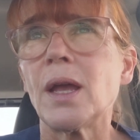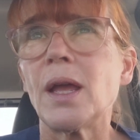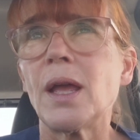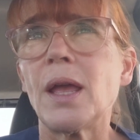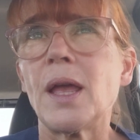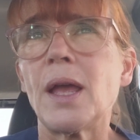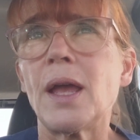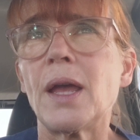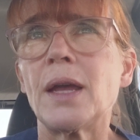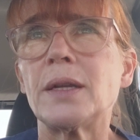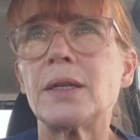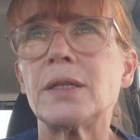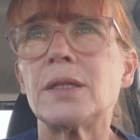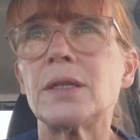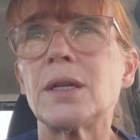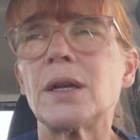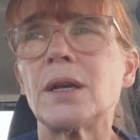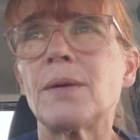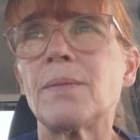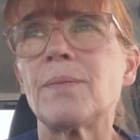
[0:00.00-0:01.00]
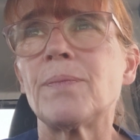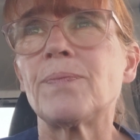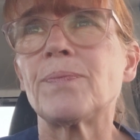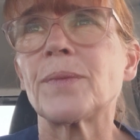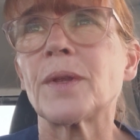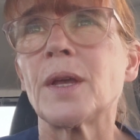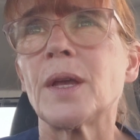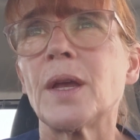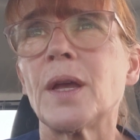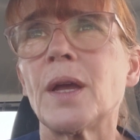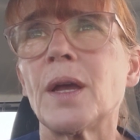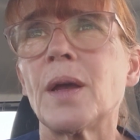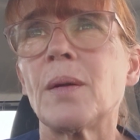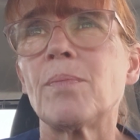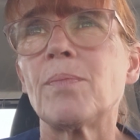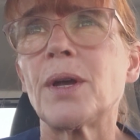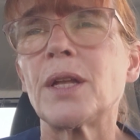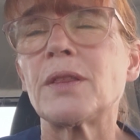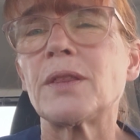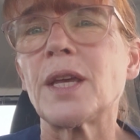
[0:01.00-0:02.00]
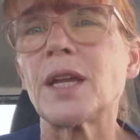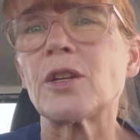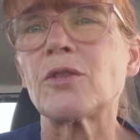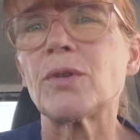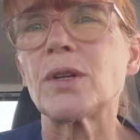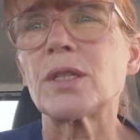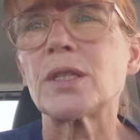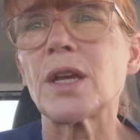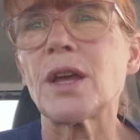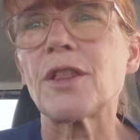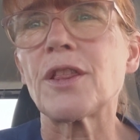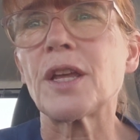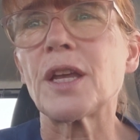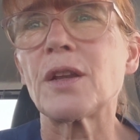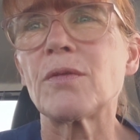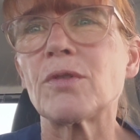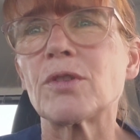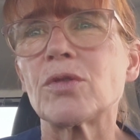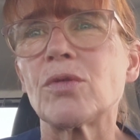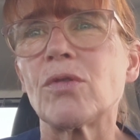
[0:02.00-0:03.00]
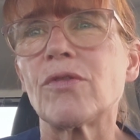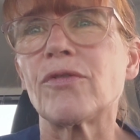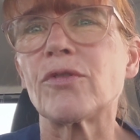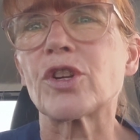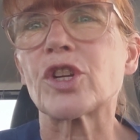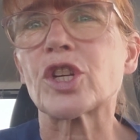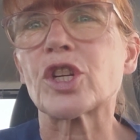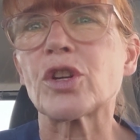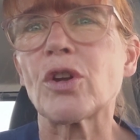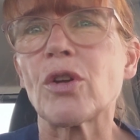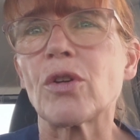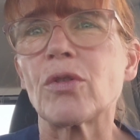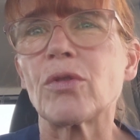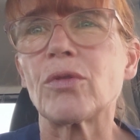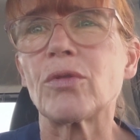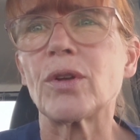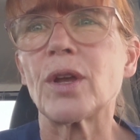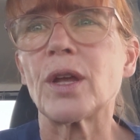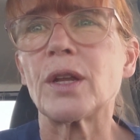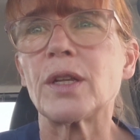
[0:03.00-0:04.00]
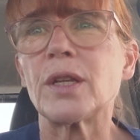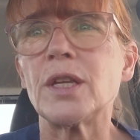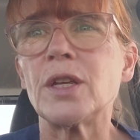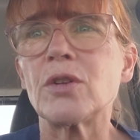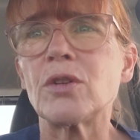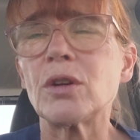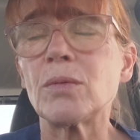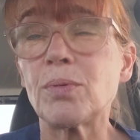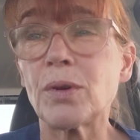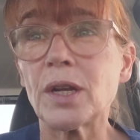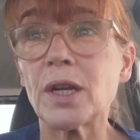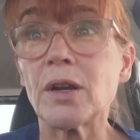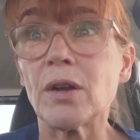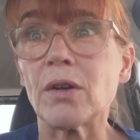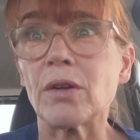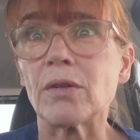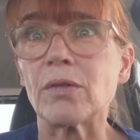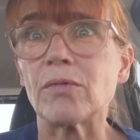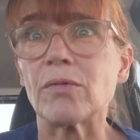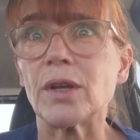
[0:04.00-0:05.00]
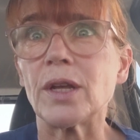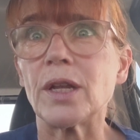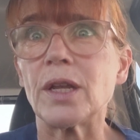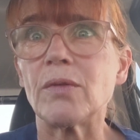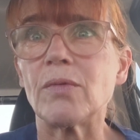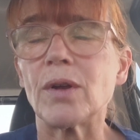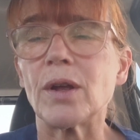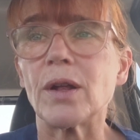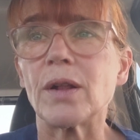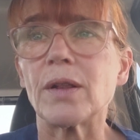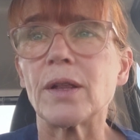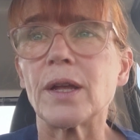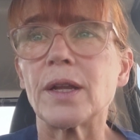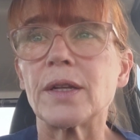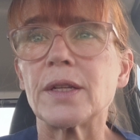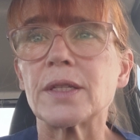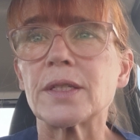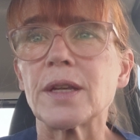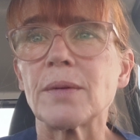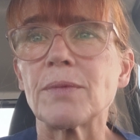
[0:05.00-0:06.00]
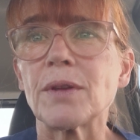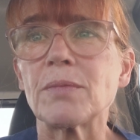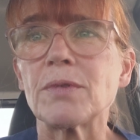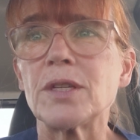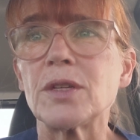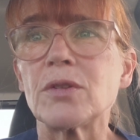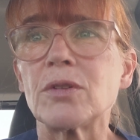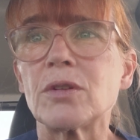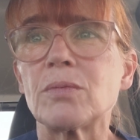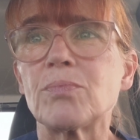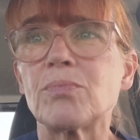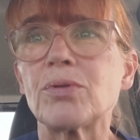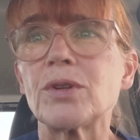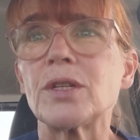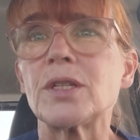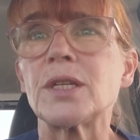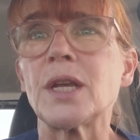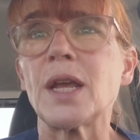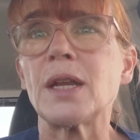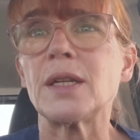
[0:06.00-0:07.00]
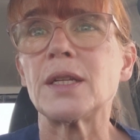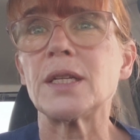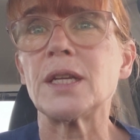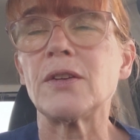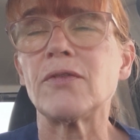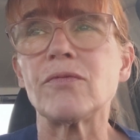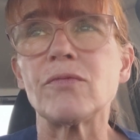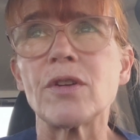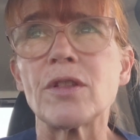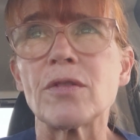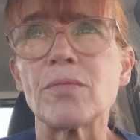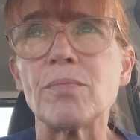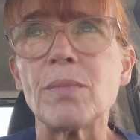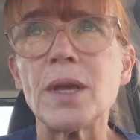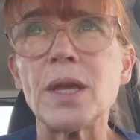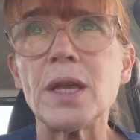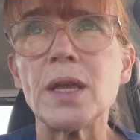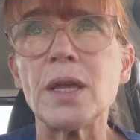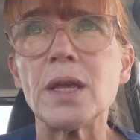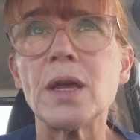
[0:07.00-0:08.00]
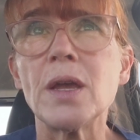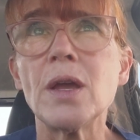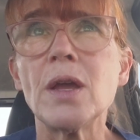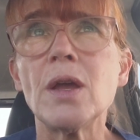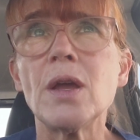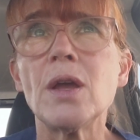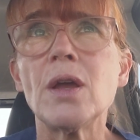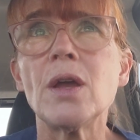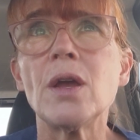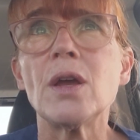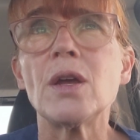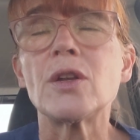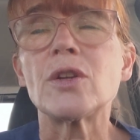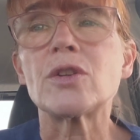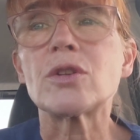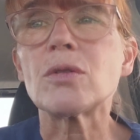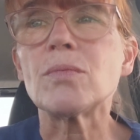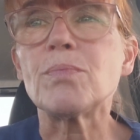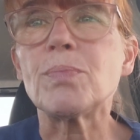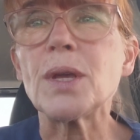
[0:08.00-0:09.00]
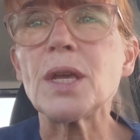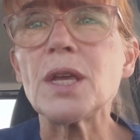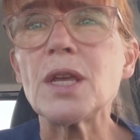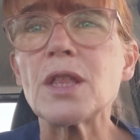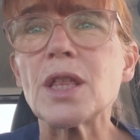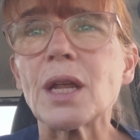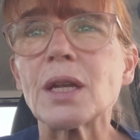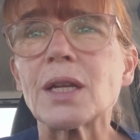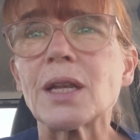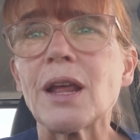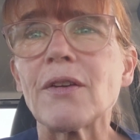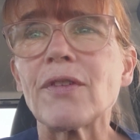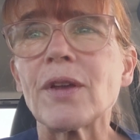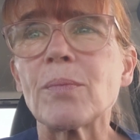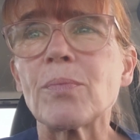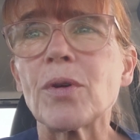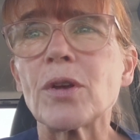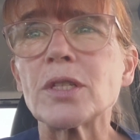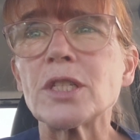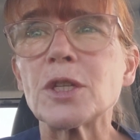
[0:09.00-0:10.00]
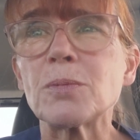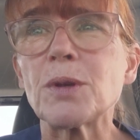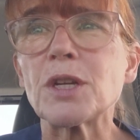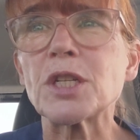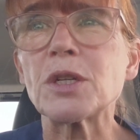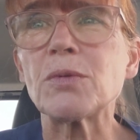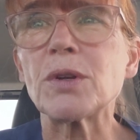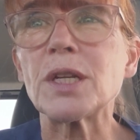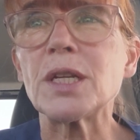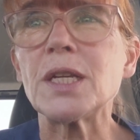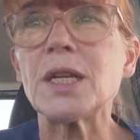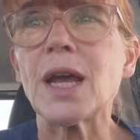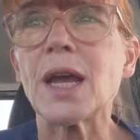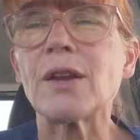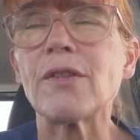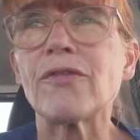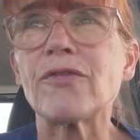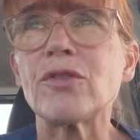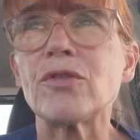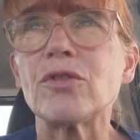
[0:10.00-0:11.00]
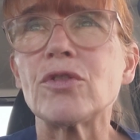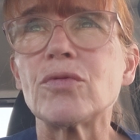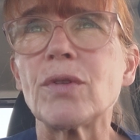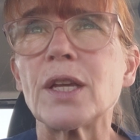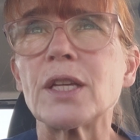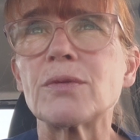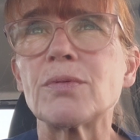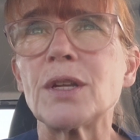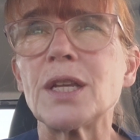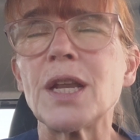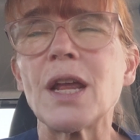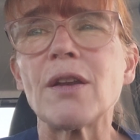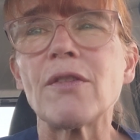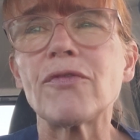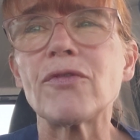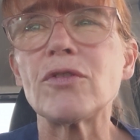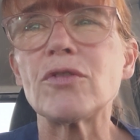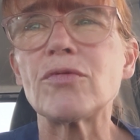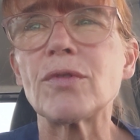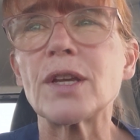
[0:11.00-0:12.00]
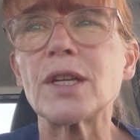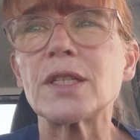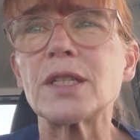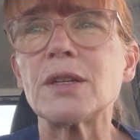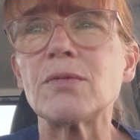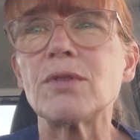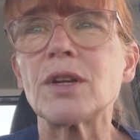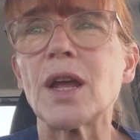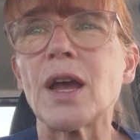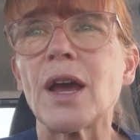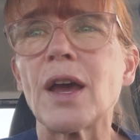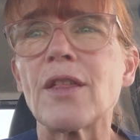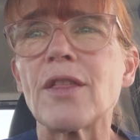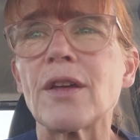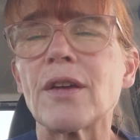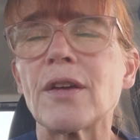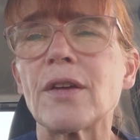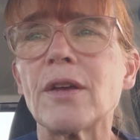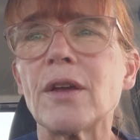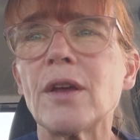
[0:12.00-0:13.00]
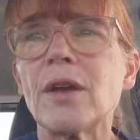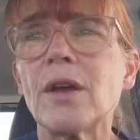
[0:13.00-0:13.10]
And but that was, I think it was all for show, and he could put it on really well, and sometimes he could pretend, even with me, to be that loving person, especially when he'd had a few drinks. When he had a few drinks, he would either